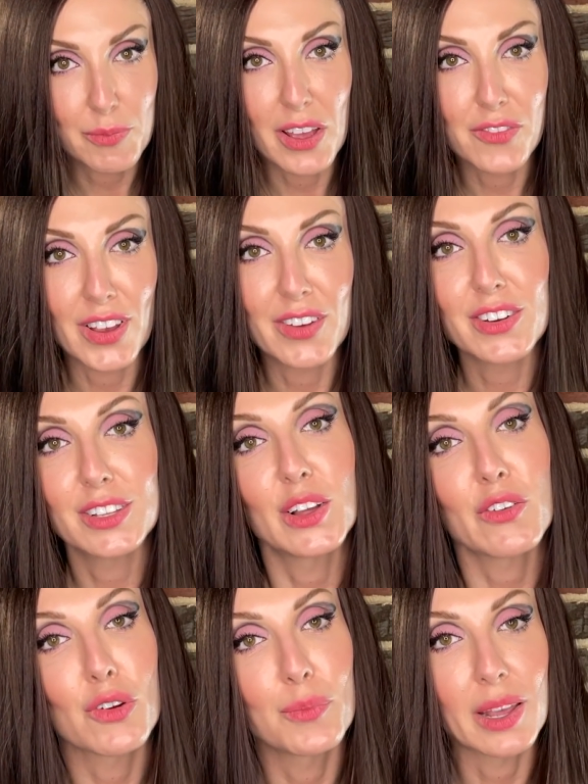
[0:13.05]
my favorite
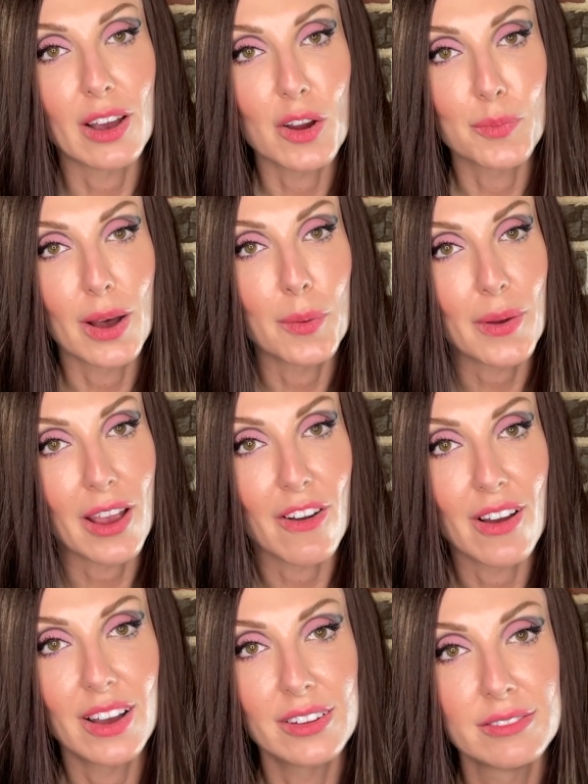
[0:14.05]
look from the Artpop
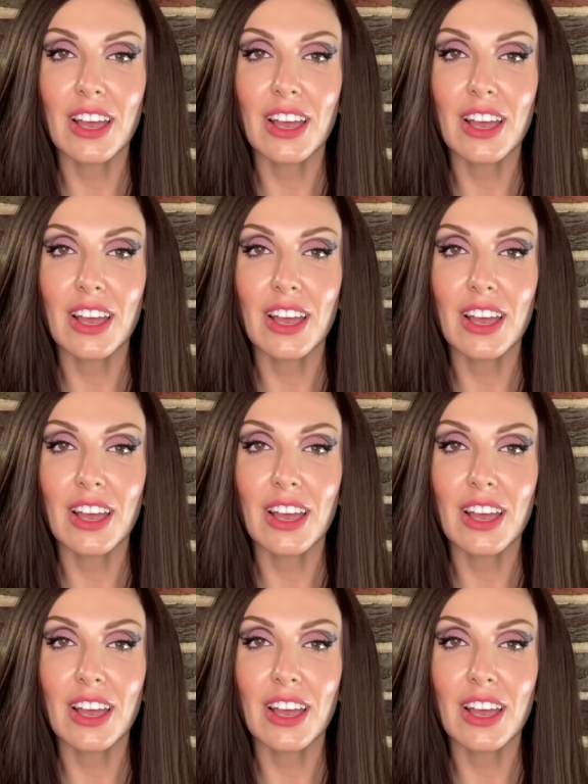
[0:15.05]
era.